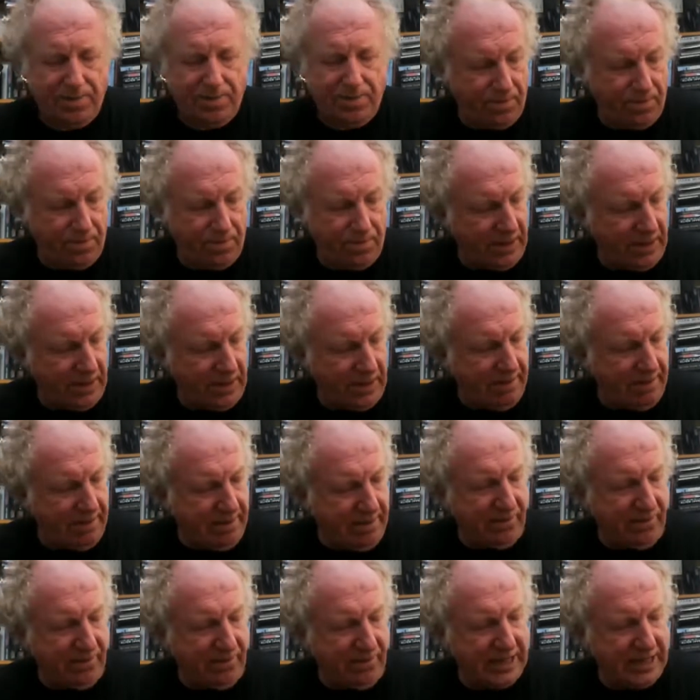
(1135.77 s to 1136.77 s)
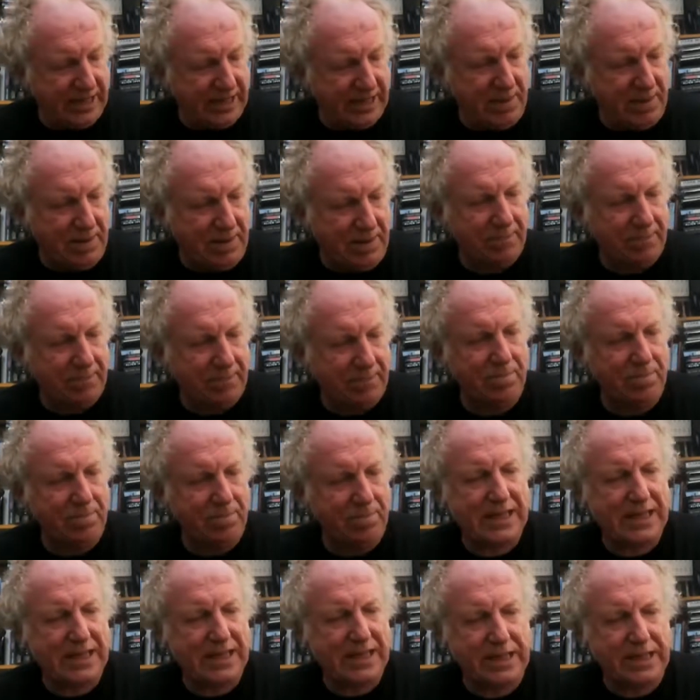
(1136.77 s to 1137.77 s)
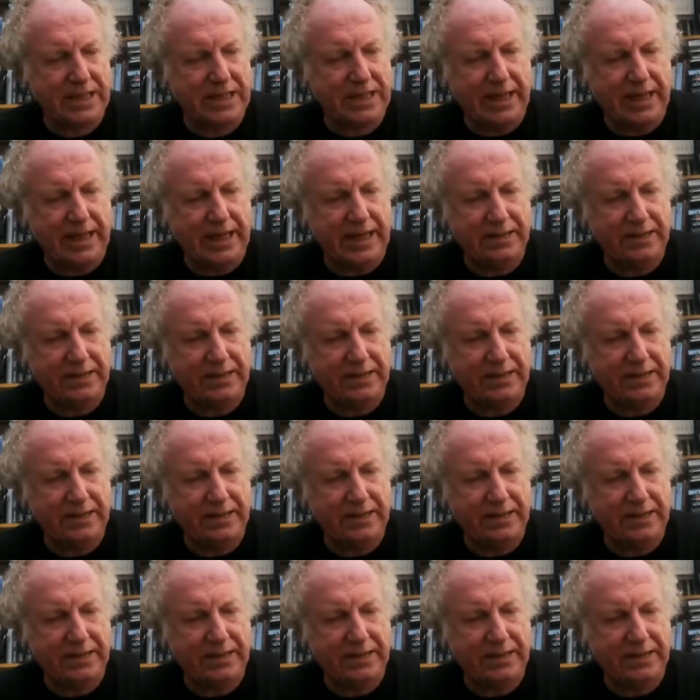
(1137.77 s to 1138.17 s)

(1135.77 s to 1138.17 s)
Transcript: Kieran flies back, but Max stays.